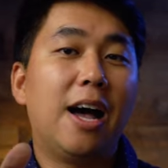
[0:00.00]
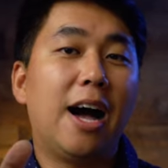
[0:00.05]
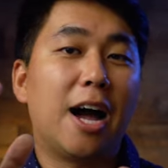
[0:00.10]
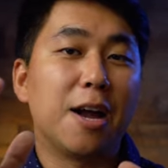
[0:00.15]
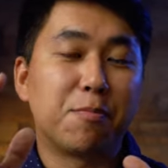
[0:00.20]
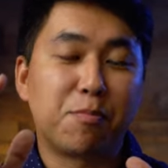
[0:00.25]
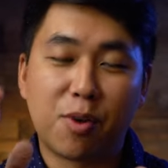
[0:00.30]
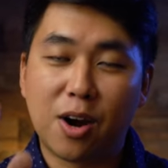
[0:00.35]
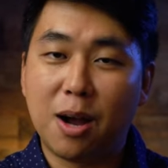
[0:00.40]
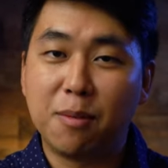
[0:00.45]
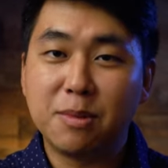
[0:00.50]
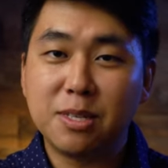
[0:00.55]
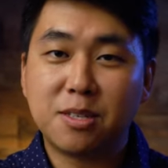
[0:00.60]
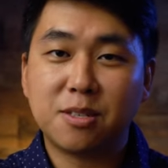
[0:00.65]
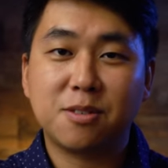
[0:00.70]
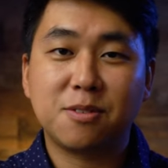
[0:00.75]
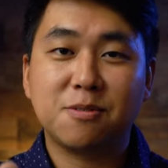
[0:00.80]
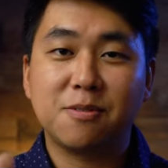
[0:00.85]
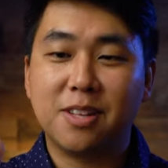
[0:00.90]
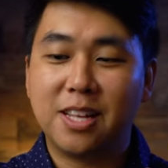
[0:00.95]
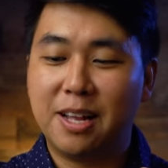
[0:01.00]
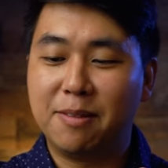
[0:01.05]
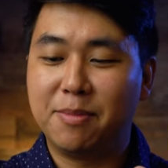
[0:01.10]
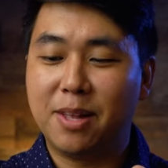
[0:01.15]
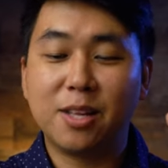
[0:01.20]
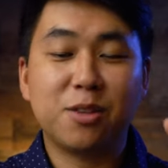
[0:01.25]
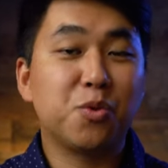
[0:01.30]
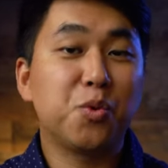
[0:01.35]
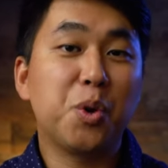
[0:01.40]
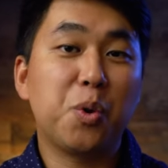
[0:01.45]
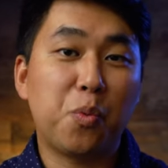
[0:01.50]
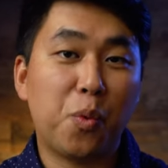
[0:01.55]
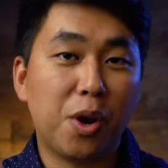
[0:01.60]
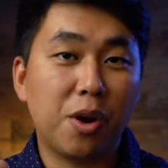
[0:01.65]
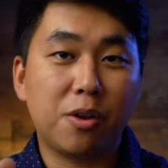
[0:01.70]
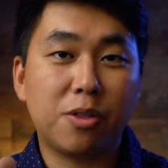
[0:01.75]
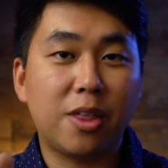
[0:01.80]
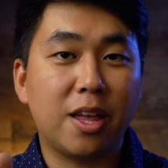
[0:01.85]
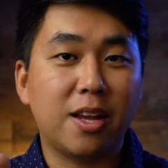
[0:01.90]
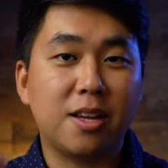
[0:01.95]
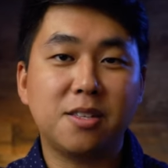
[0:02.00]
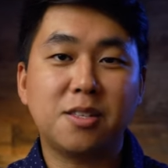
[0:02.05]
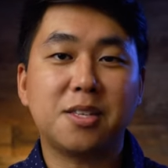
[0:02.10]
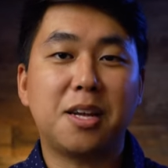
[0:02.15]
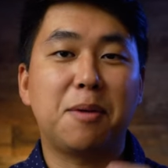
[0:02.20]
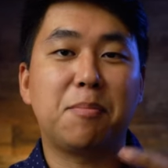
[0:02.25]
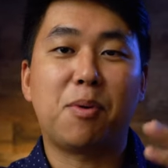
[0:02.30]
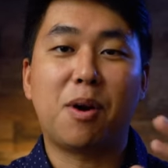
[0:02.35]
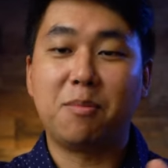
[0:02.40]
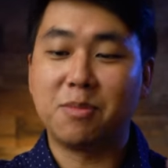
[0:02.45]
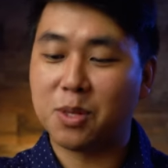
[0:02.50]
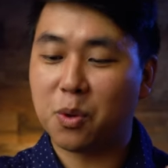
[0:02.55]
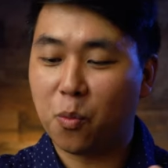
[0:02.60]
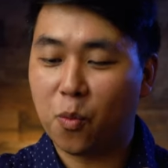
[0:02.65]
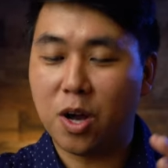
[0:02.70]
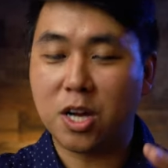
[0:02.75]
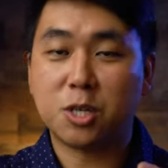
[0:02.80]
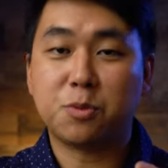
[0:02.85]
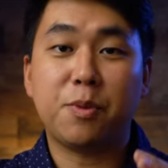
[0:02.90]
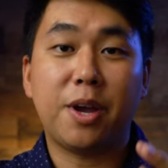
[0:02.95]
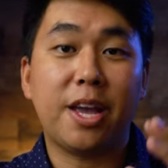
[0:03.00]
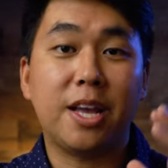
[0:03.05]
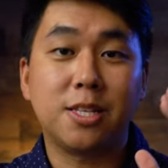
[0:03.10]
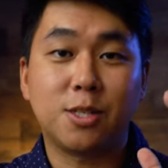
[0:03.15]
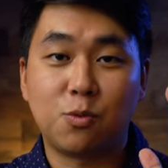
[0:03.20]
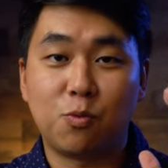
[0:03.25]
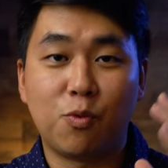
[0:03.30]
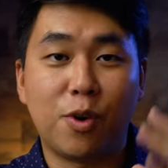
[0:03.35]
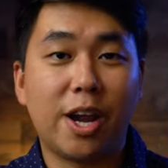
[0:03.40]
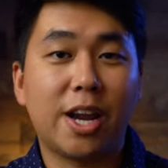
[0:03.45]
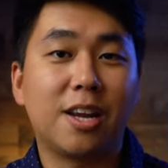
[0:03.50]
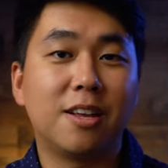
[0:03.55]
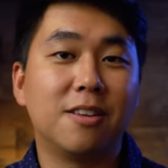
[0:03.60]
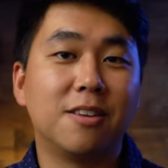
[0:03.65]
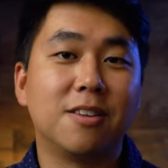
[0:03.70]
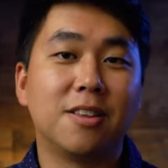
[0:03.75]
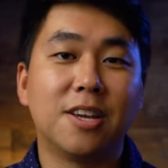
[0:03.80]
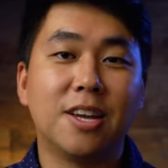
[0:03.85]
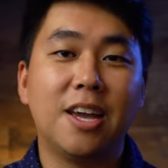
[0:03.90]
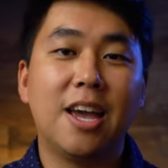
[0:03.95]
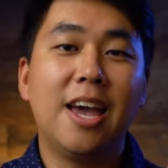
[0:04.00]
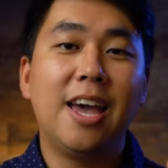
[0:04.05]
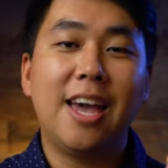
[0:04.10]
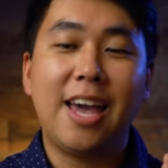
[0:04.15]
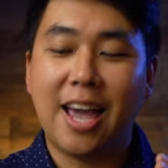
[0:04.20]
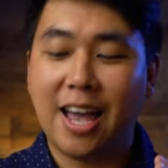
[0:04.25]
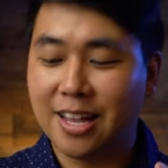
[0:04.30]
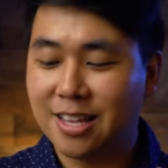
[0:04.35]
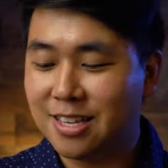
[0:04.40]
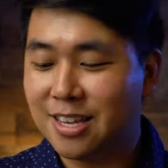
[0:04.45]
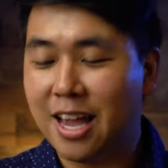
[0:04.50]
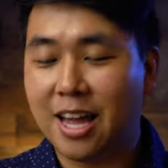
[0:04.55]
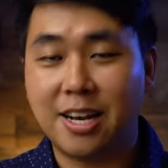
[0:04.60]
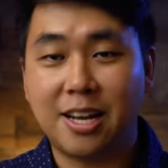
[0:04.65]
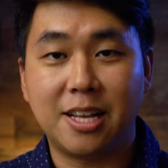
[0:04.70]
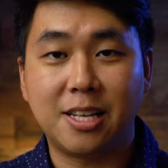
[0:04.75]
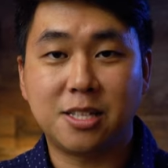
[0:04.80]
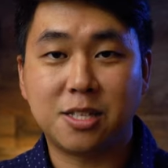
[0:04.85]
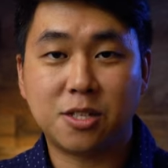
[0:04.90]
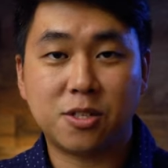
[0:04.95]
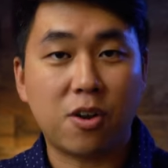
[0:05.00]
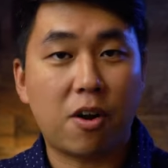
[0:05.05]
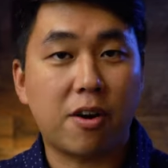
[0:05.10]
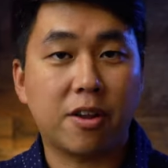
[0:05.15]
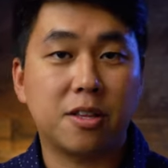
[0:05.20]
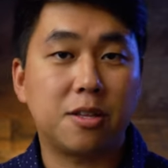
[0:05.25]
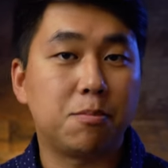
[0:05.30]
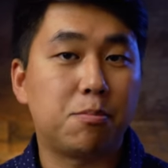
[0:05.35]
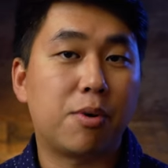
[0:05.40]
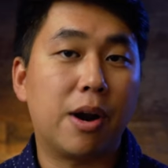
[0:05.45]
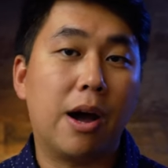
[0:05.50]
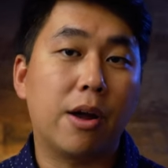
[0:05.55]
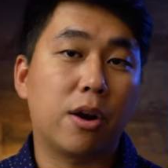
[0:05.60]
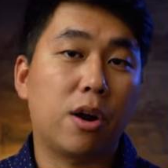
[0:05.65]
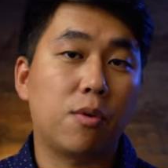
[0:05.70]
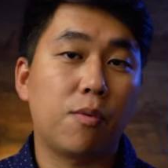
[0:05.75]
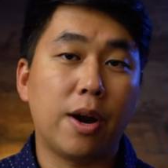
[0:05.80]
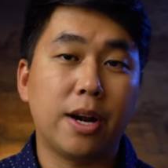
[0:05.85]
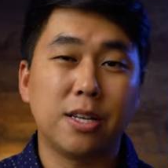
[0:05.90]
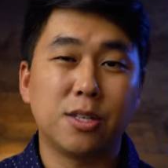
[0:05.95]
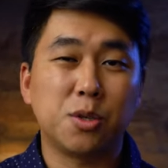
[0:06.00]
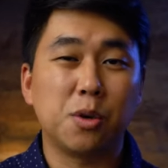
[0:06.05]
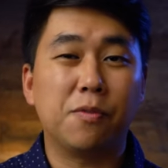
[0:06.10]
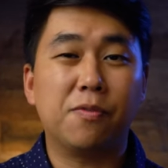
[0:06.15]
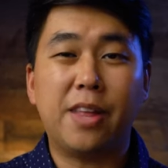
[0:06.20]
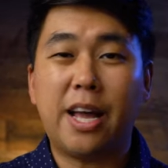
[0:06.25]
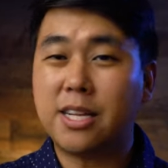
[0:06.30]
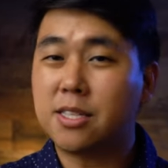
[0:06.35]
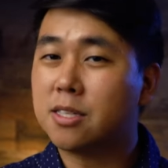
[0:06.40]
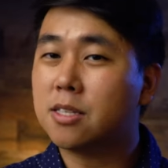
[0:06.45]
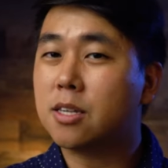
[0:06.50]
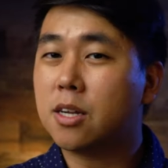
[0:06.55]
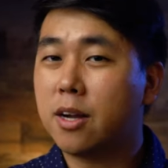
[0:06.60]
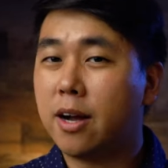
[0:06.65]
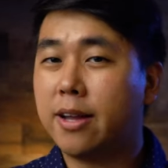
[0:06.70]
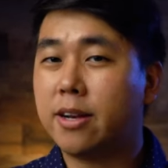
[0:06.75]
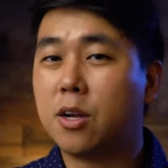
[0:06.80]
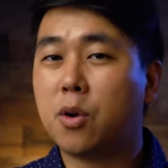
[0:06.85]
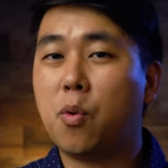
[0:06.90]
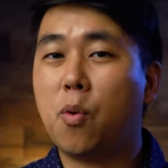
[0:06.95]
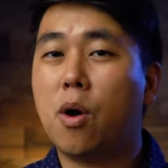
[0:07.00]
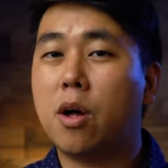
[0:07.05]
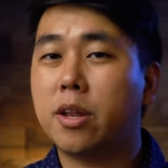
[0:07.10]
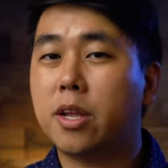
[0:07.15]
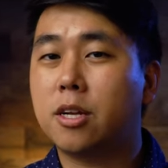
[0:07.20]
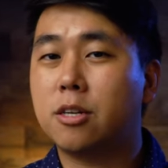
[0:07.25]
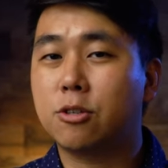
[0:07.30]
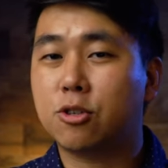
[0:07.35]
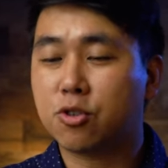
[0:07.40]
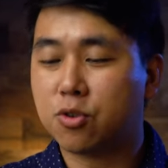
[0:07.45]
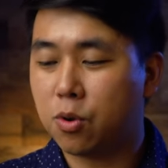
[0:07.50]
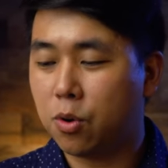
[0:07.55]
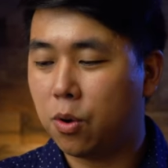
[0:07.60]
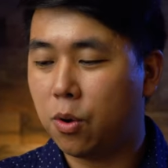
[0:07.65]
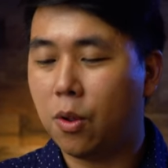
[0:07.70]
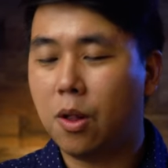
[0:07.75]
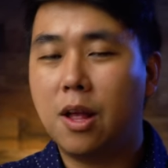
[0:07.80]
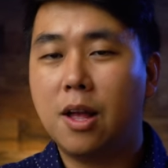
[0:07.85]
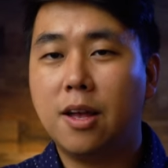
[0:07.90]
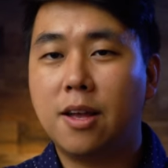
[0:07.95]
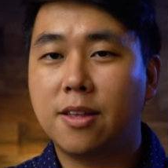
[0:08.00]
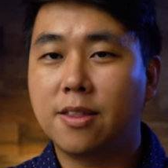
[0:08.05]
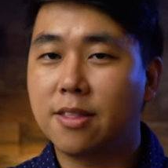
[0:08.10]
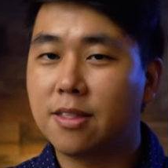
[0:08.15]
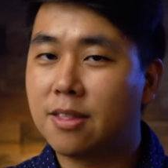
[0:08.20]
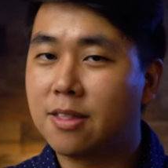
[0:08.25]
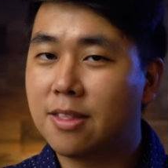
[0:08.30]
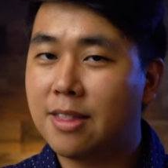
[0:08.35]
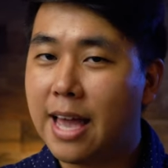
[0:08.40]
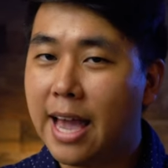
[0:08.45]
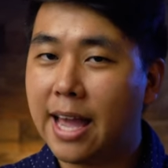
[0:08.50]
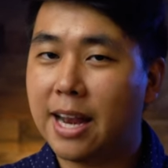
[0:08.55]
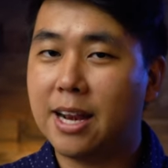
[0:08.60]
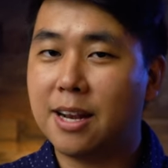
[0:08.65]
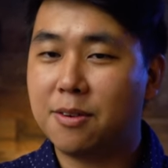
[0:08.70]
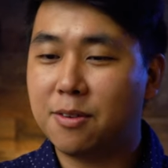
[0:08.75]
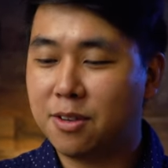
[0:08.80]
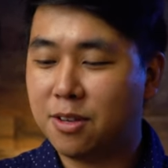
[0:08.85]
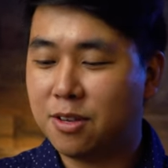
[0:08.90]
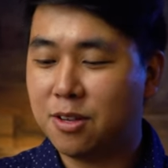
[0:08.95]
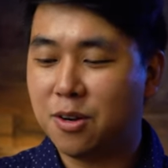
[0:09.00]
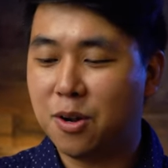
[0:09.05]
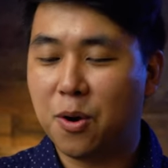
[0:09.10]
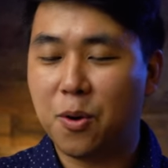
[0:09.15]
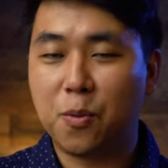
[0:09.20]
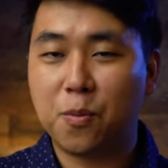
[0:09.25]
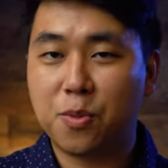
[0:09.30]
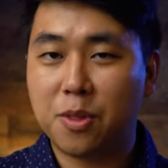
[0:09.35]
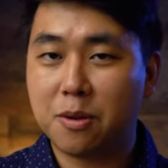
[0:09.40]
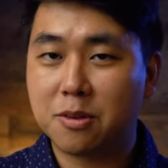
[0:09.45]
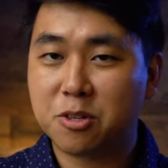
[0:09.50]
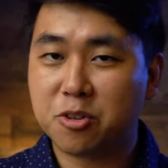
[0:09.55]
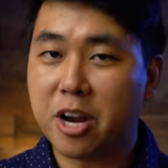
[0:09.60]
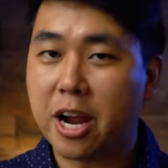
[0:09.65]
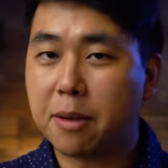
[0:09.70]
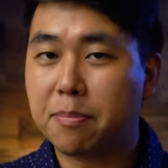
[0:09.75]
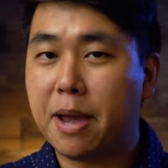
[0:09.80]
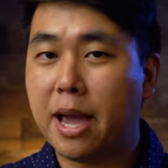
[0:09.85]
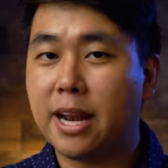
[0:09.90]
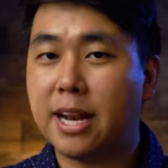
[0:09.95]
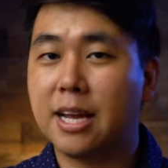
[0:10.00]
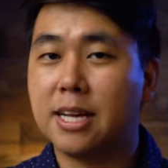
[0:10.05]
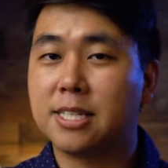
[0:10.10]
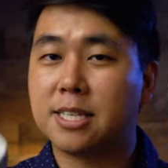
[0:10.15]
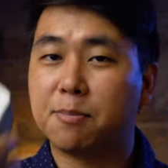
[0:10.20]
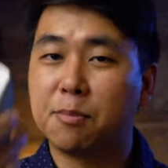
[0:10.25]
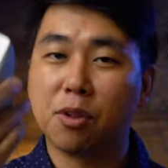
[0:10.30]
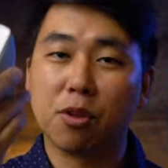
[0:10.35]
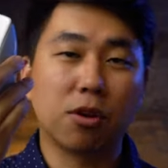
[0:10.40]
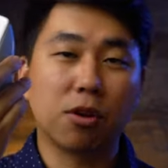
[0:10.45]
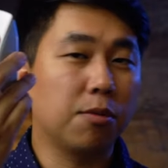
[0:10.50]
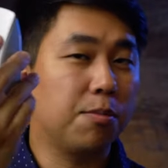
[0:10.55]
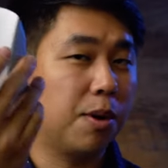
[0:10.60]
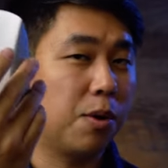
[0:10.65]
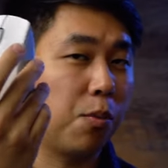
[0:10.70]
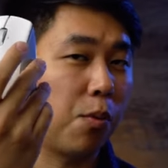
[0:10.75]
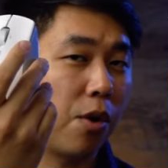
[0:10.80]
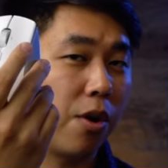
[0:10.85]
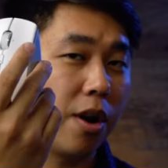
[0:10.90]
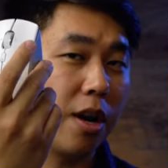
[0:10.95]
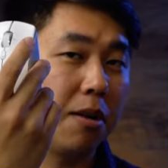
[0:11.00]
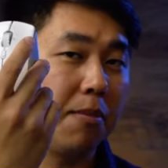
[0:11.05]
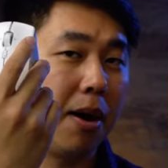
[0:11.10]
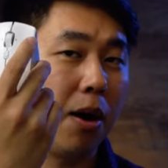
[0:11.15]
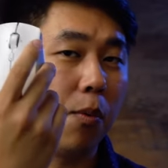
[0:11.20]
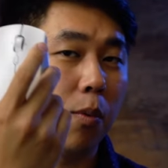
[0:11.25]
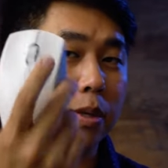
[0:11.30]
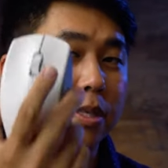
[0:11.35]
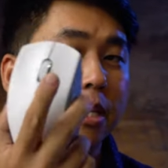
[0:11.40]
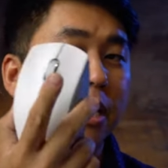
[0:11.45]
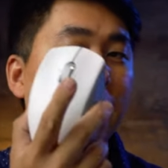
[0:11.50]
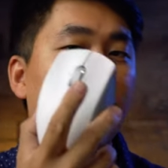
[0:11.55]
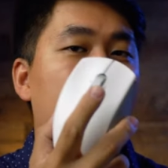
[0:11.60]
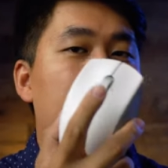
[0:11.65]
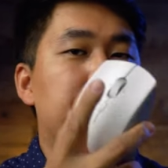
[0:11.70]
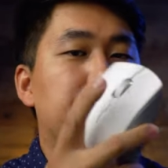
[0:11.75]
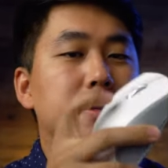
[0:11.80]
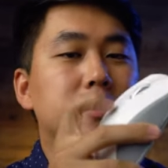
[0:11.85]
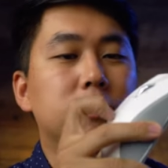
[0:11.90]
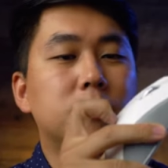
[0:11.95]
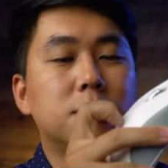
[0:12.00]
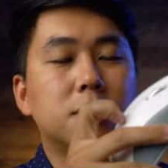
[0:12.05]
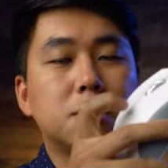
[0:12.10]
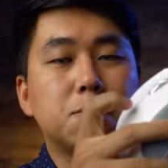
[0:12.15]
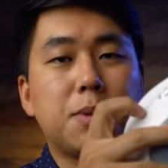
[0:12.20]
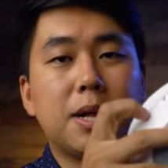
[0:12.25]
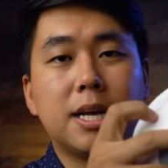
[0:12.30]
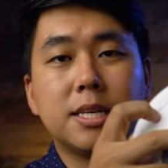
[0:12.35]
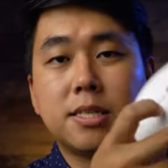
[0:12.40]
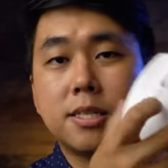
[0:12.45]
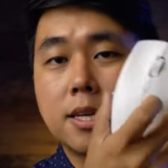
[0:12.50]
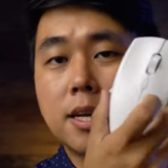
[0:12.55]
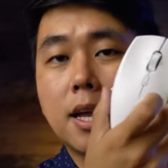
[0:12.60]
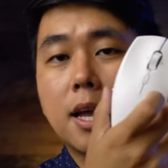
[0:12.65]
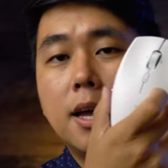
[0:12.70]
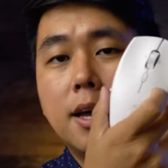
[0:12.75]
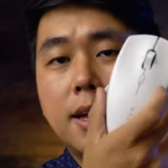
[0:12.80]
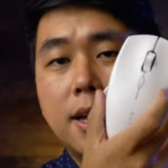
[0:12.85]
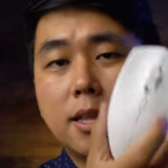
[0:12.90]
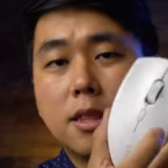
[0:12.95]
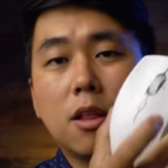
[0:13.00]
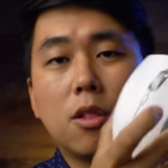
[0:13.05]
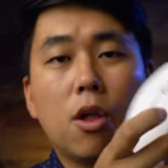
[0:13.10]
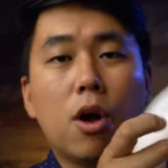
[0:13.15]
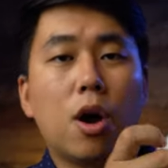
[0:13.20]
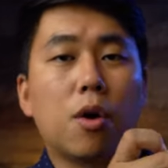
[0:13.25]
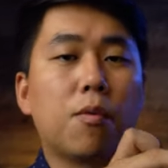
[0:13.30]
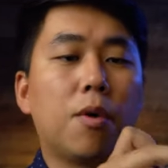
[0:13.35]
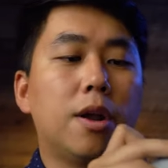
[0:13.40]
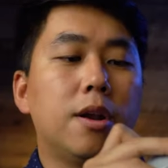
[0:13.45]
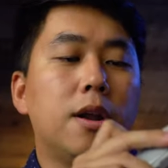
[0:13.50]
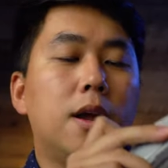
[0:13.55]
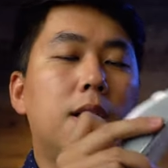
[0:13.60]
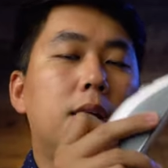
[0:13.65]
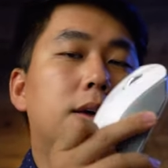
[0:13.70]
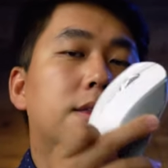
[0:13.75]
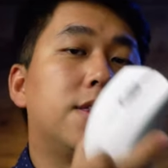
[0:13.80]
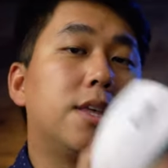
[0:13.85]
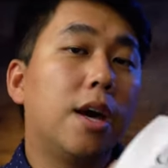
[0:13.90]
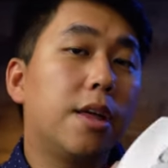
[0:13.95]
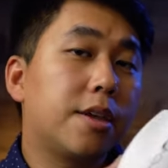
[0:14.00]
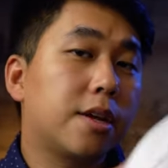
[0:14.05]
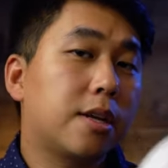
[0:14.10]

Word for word: I promise I'm not doing weird things. I promise I wash my hands regularly, and yet it's starting to brown already. So if that's the kind of quality control that, you know, the trackpad has, I'm a little bit worried about what's gonna happen to this plastic in the long run. The other